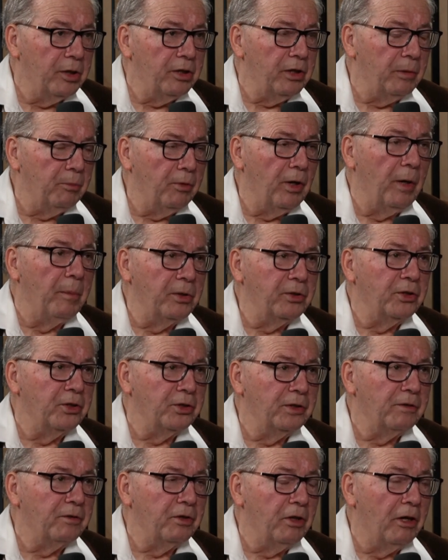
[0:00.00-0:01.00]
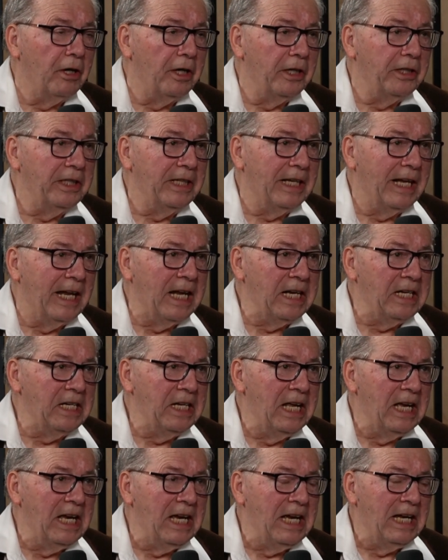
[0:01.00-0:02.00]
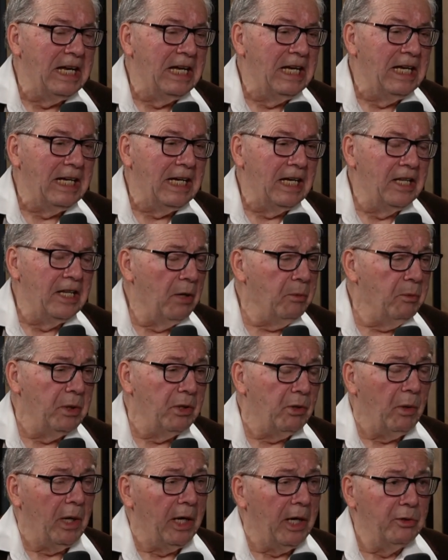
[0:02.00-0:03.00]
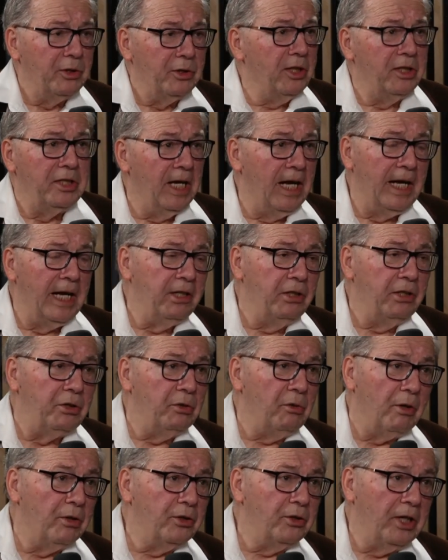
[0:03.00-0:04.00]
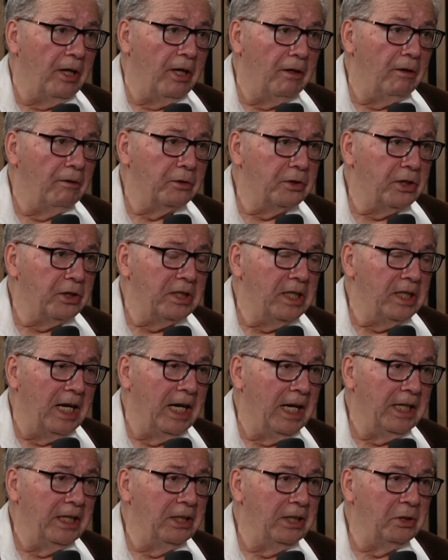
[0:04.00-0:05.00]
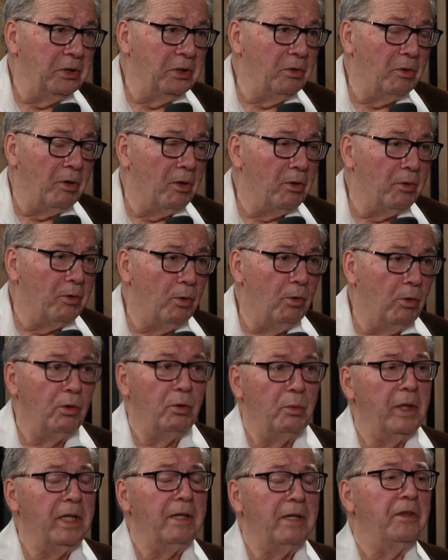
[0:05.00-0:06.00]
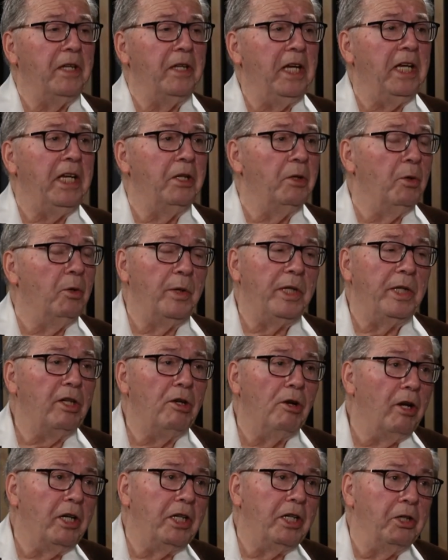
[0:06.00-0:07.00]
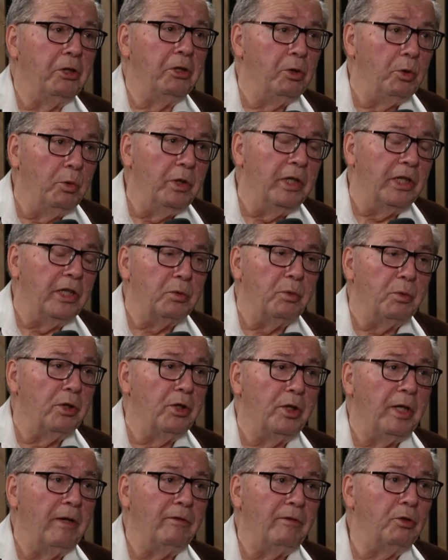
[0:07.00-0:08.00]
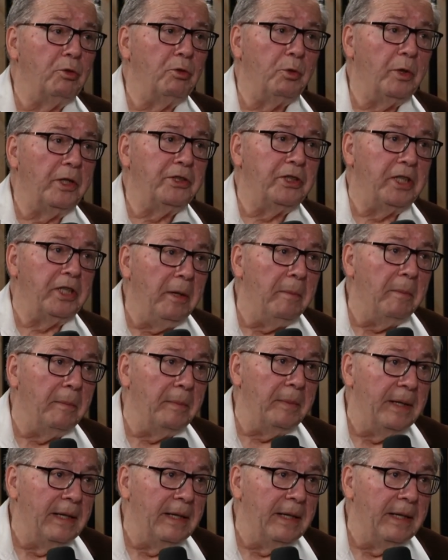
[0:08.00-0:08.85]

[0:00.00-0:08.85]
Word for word: the promises of God. And and that requires a dying to ourselves, a dying to our old way of thinking. Only God can do this. We're going to have to trust Him